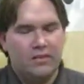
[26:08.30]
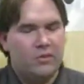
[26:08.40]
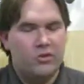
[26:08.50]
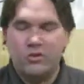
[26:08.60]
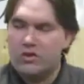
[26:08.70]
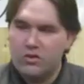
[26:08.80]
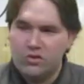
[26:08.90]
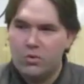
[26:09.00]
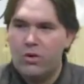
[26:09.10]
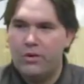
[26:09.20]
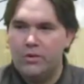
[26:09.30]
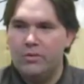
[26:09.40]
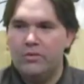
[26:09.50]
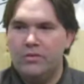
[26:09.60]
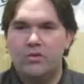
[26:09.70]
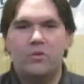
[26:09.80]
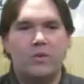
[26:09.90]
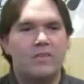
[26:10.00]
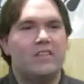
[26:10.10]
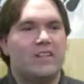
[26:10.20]
It'll just destroy you. There's a
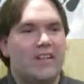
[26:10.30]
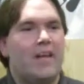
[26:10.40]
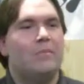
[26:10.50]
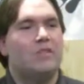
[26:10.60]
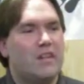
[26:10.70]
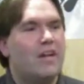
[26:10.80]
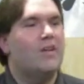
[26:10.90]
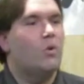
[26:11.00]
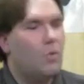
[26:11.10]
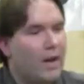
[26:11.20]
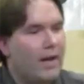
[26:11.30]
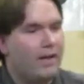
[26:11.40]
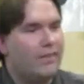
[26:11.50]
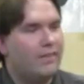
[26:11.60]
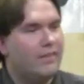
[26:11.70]
reason he came to take it away.